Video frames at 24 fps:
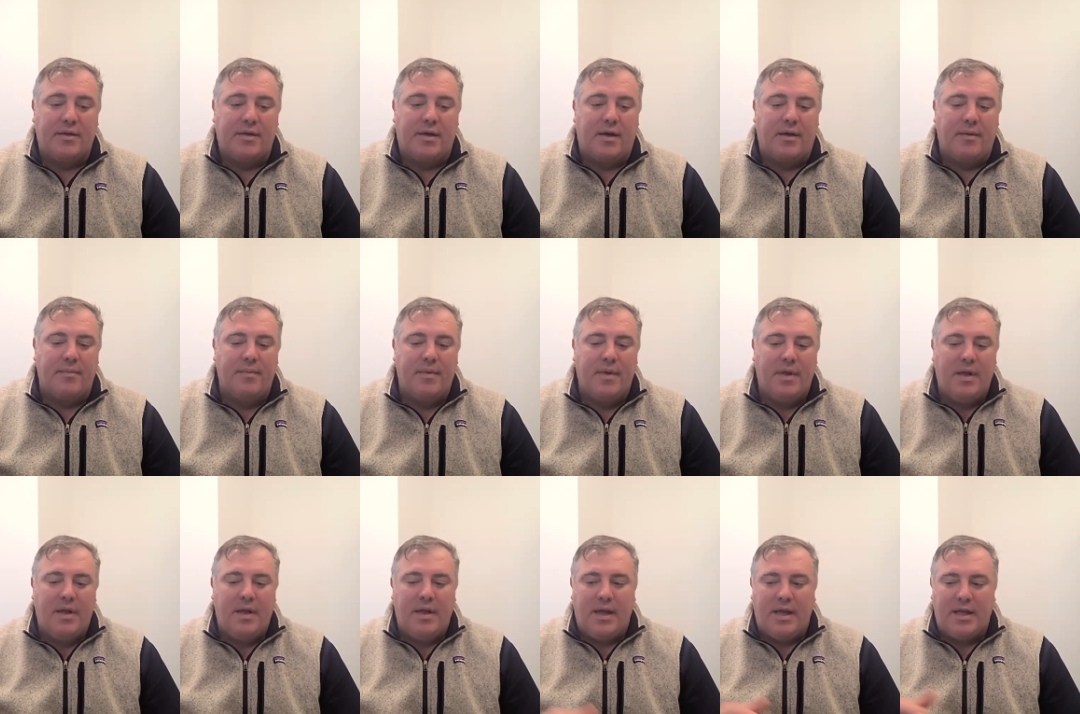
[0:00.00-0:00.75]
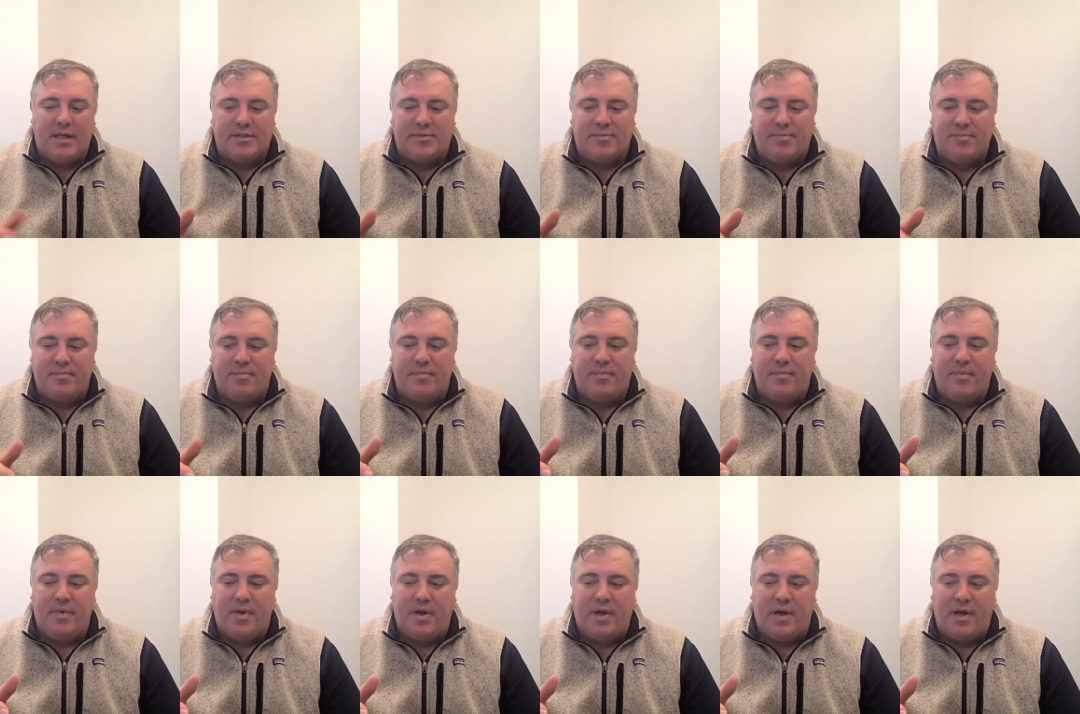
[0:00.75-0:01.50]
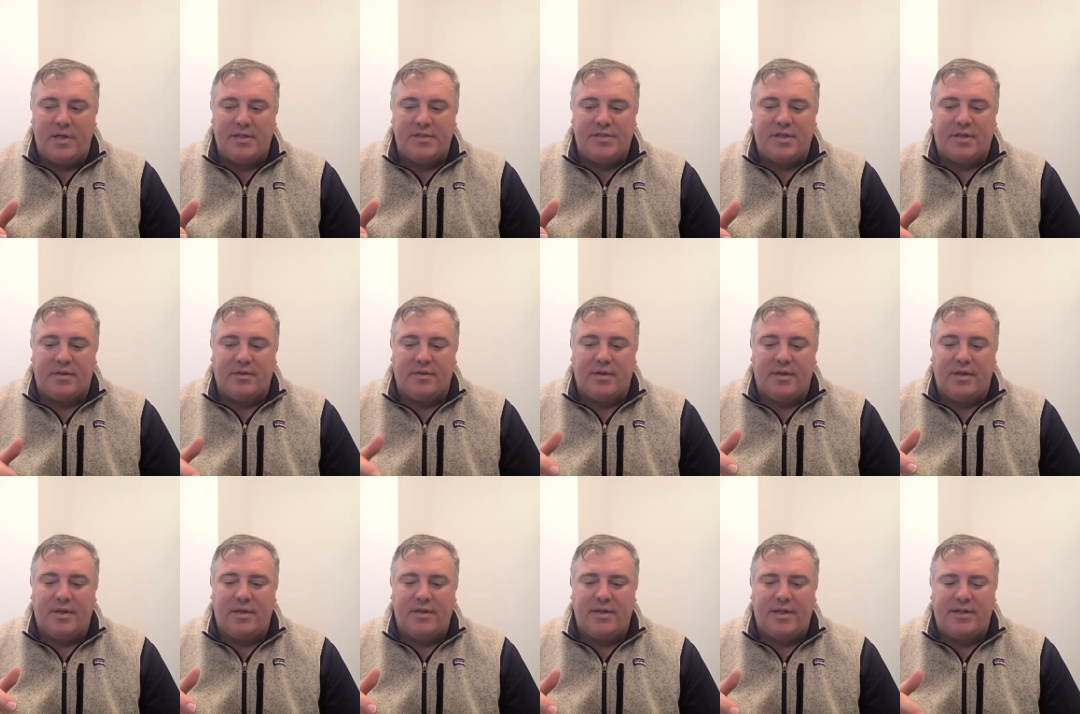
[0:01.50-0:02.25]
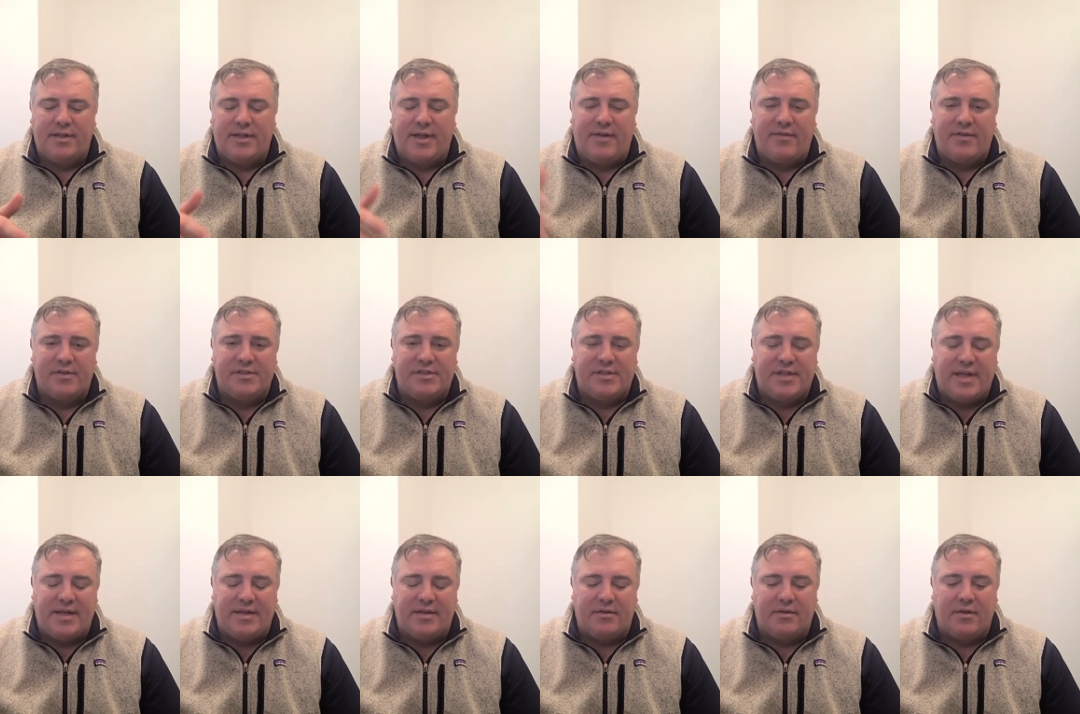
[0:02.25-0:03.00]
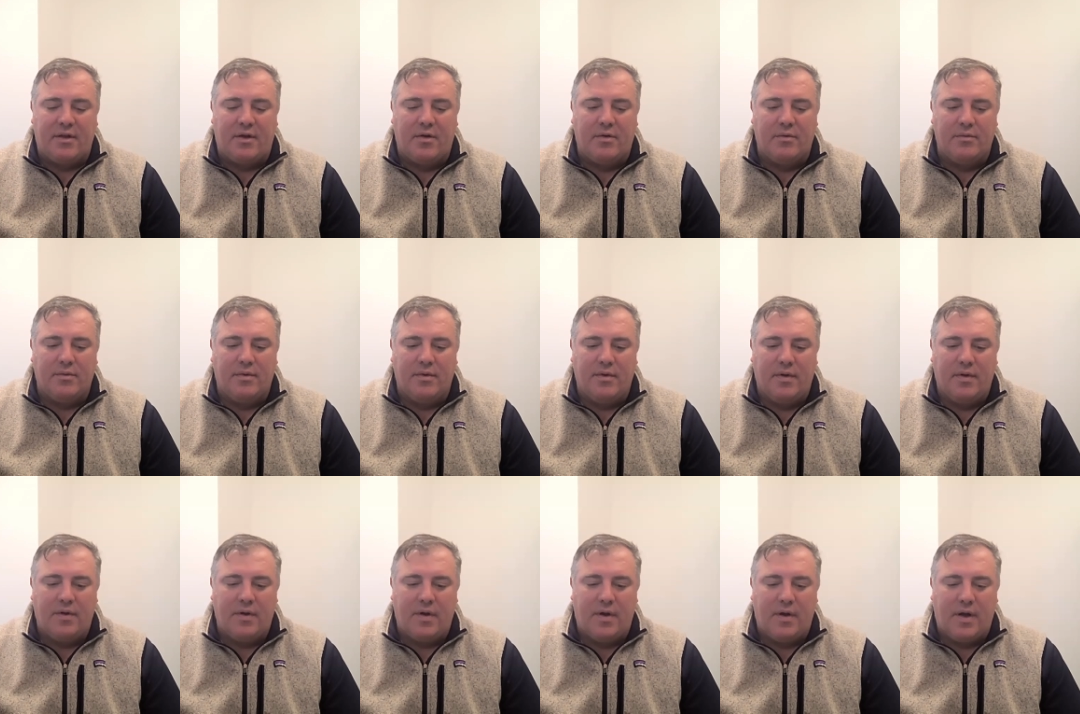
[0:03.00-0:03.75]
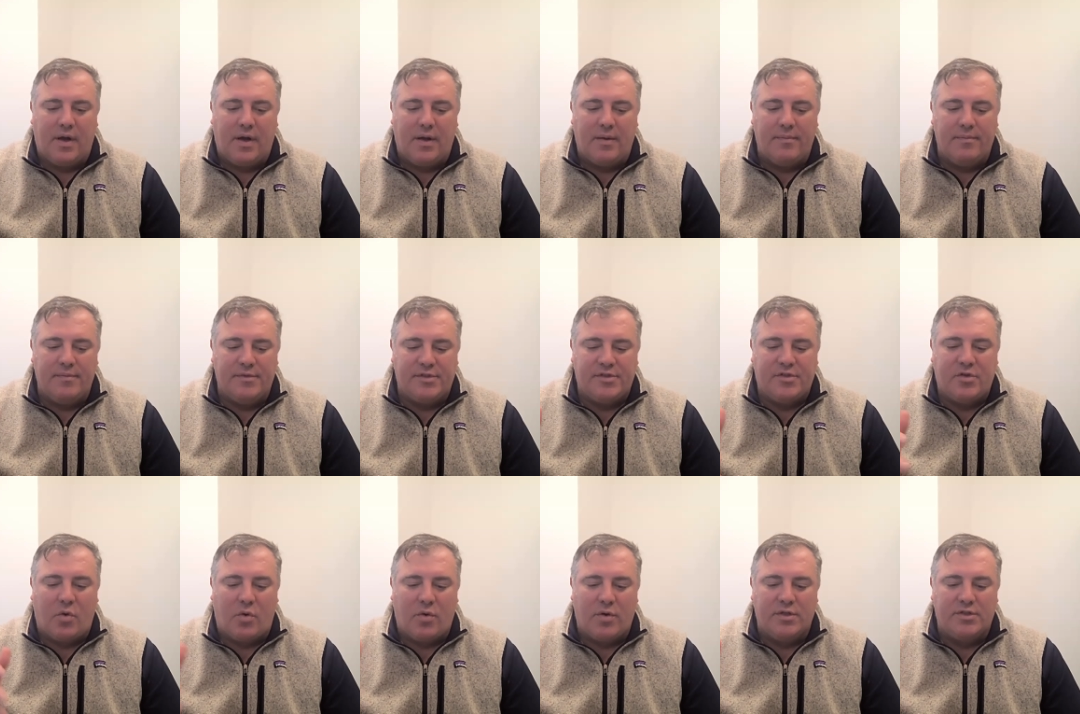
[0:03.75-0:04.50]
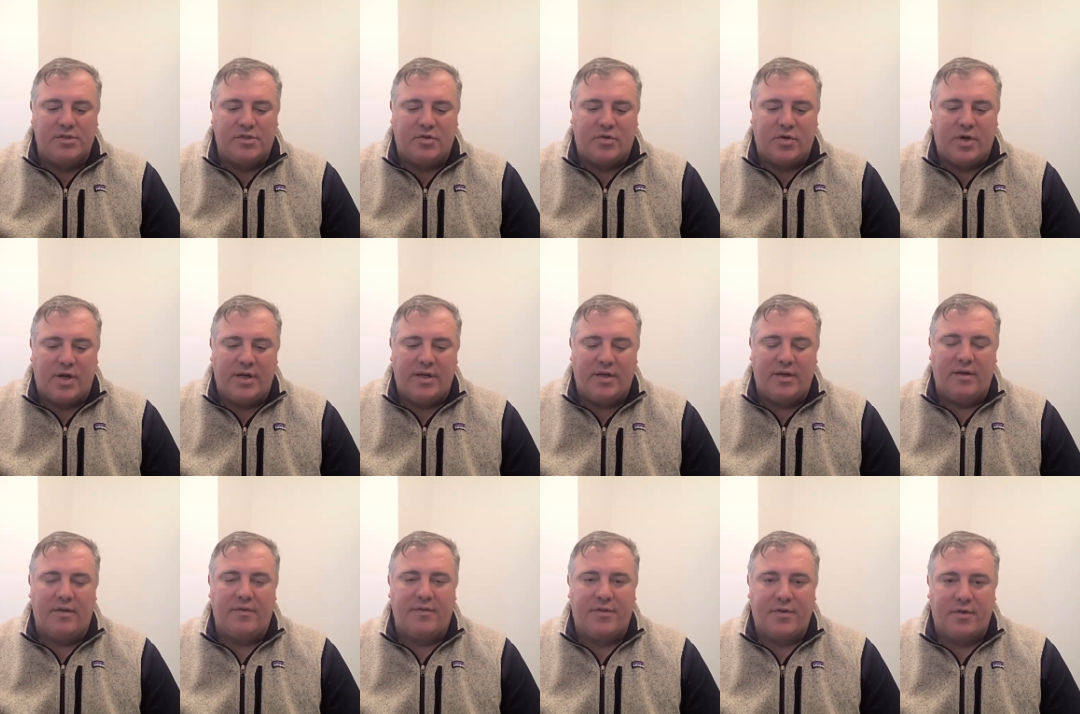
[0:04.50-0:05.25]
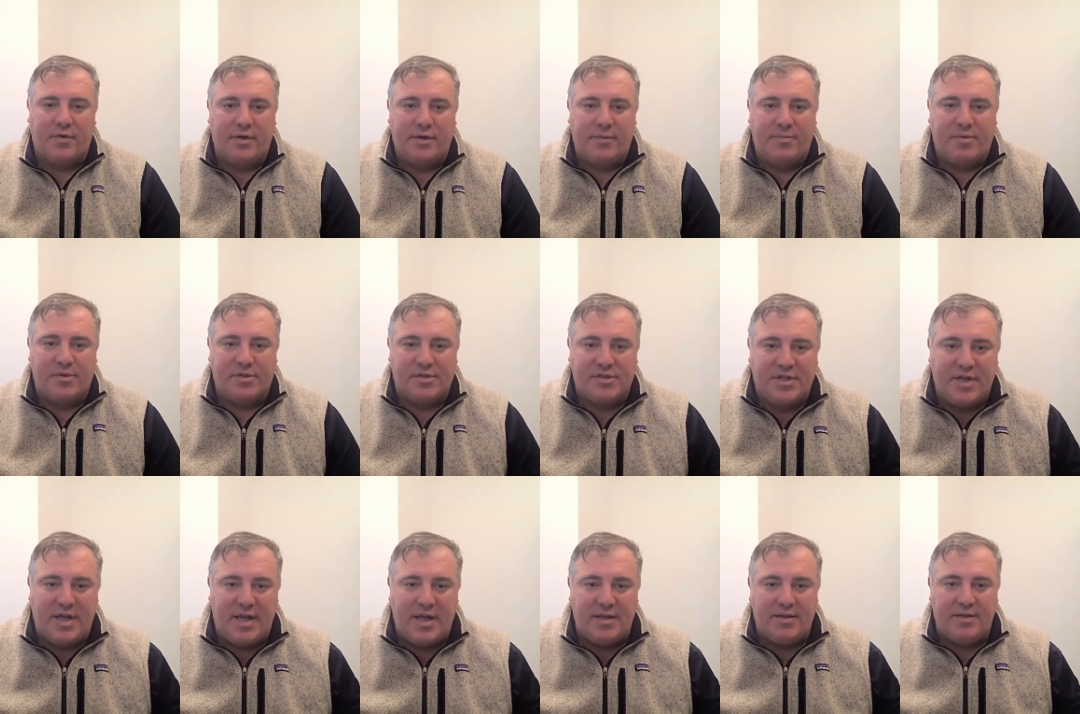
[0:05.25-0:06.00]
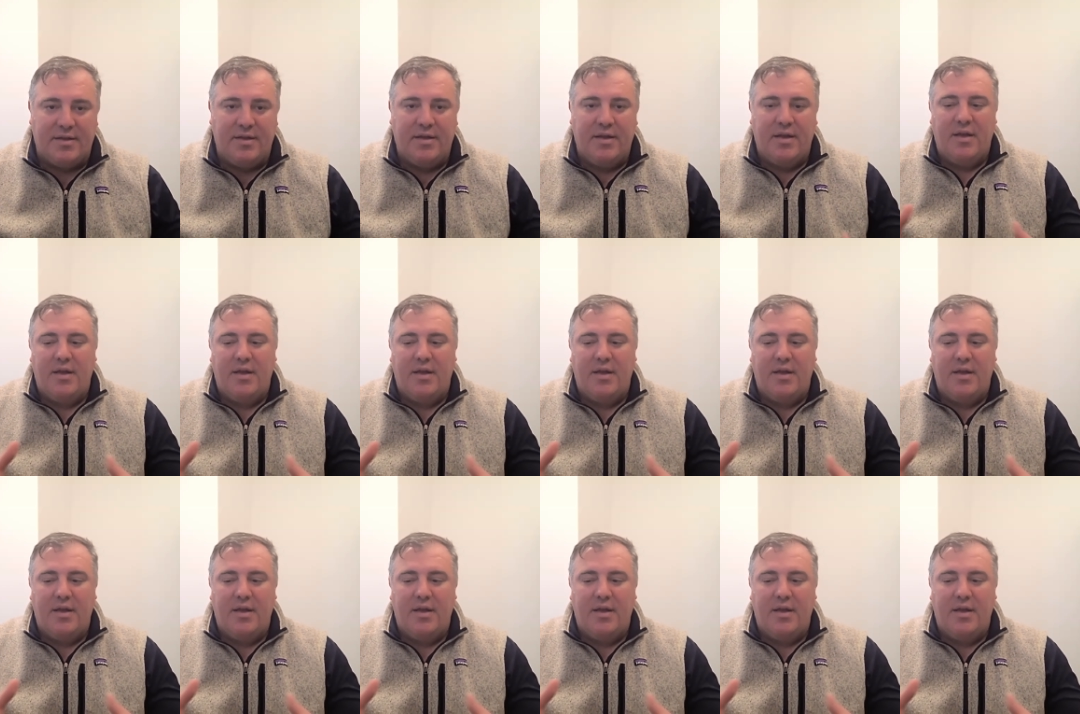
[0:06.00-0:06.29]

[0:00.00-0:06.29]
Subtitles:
So they have a standalone storage credit of 30%.